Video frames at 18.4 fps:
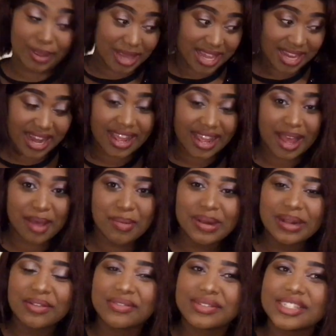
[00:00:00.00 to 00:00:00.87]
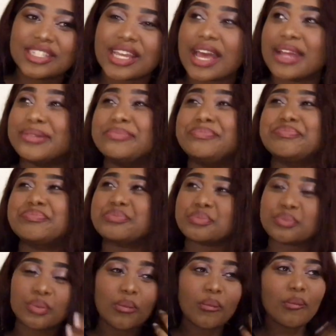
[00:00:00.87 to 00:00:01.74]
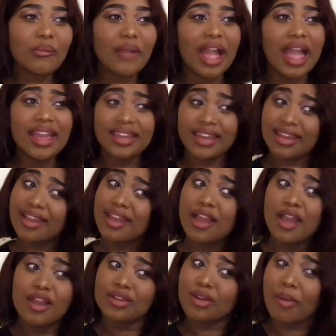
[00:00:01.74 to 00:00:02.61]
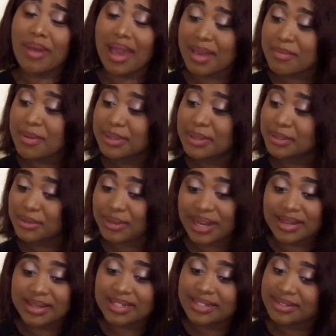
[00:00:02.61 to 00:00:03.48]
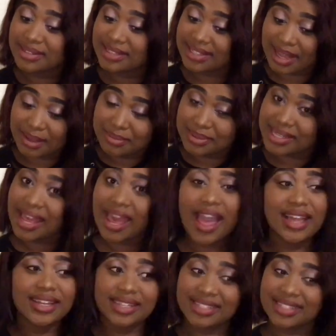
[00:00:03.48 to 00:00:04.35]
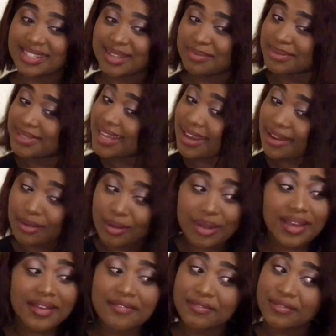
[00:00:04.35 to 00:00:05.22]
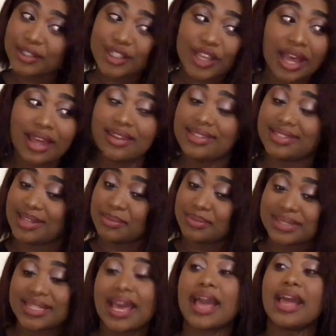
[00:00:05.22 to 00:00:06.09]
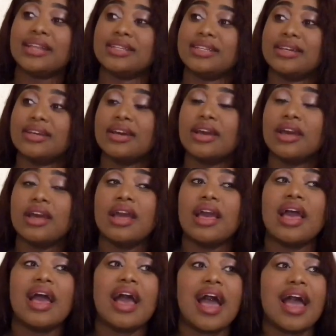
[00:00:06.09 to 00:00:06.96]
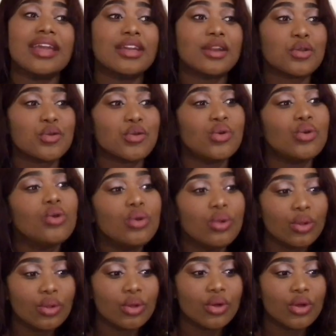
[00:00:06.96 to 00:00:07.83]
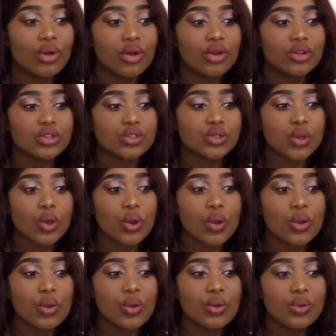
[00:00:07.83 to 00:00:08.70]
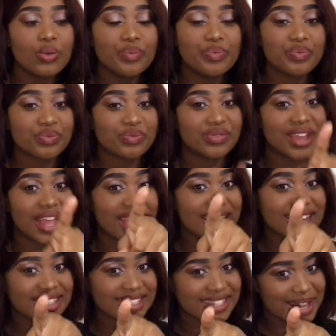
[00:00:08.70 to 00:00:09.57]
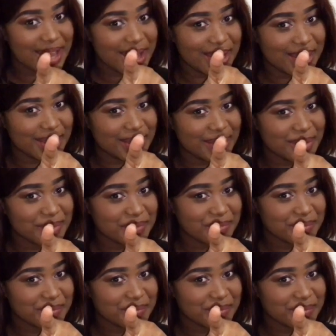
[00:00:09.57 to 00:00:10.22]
I like a couple in Vichana. I get my baby to none in some tan and some tan work in Vichana, some tan. I get cool. So, Nayan tan.